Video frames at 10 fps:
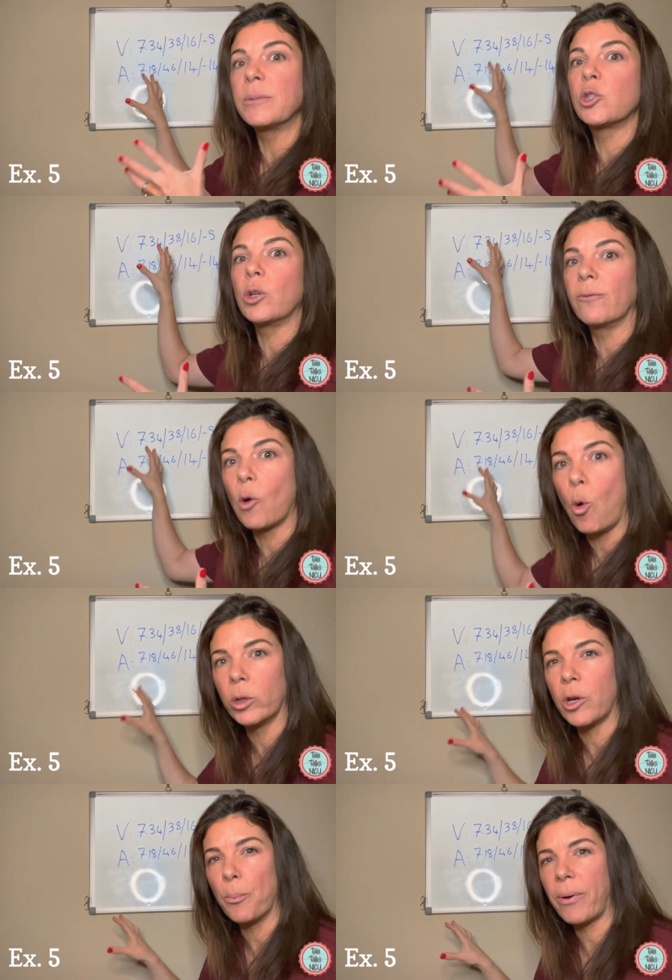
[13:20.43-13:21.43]
sort of
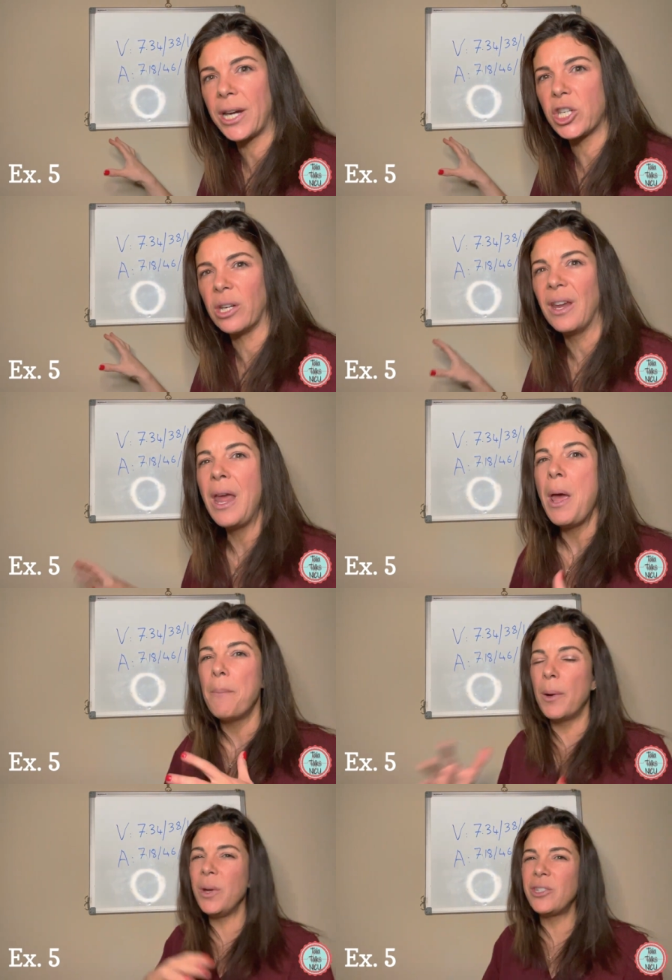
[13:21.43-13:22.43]
cord compression.
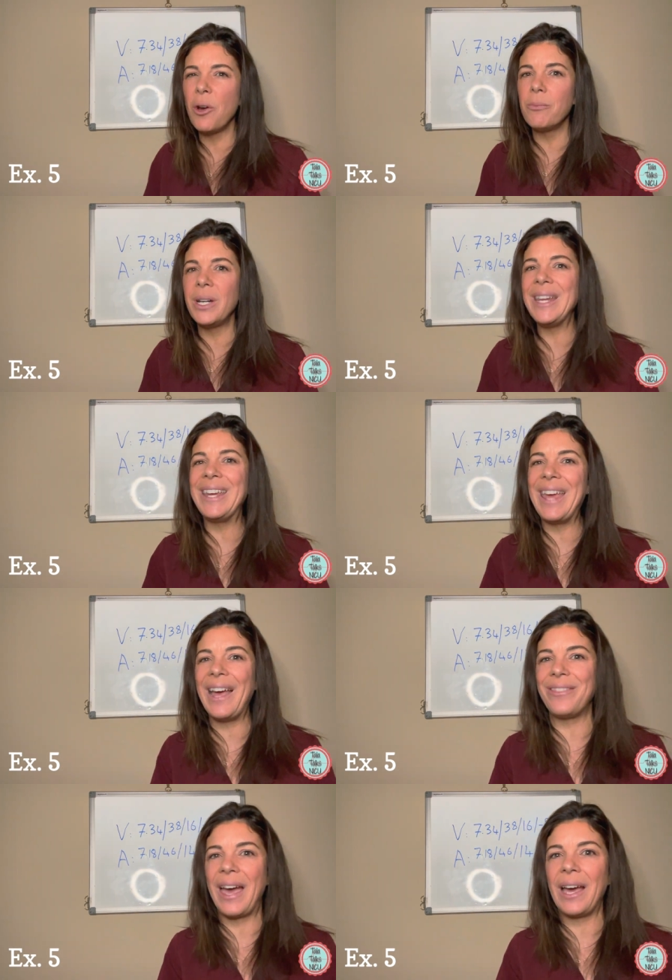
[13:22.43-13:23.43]
But we don't really
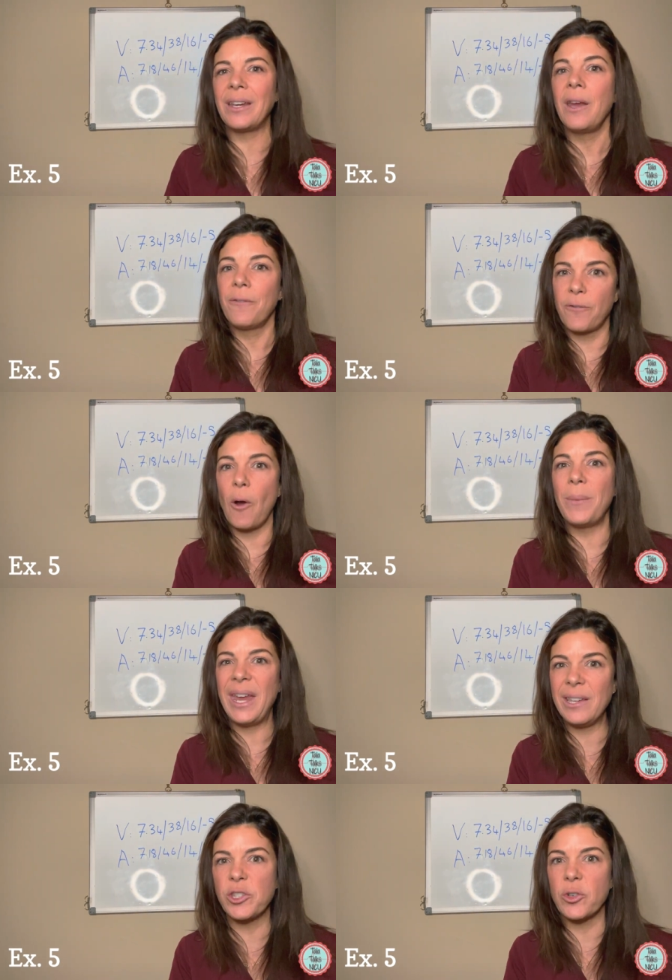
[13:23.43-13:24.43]
get that from the
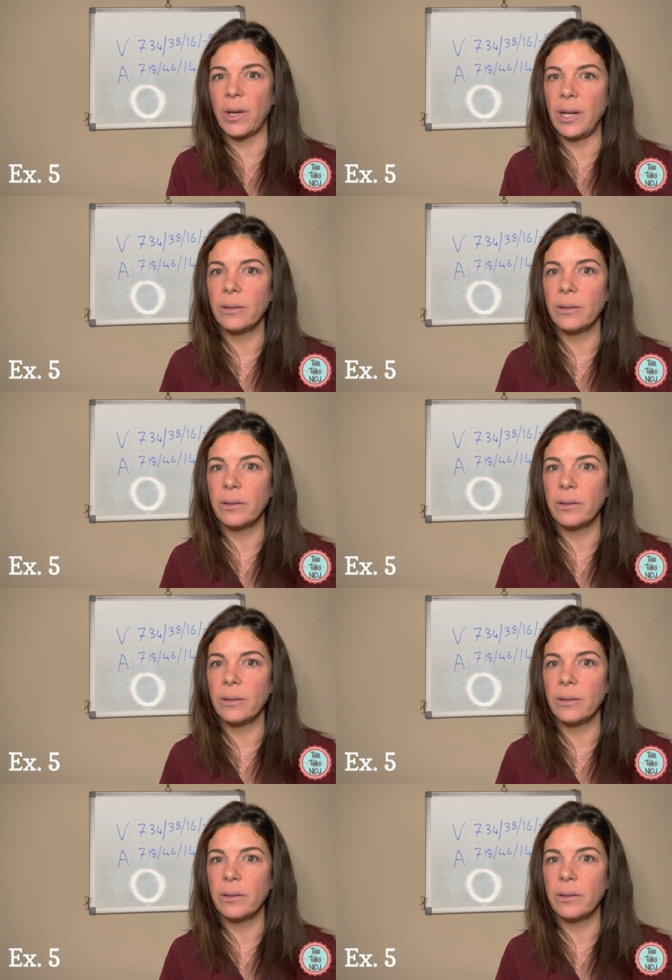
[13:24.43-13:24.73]
history.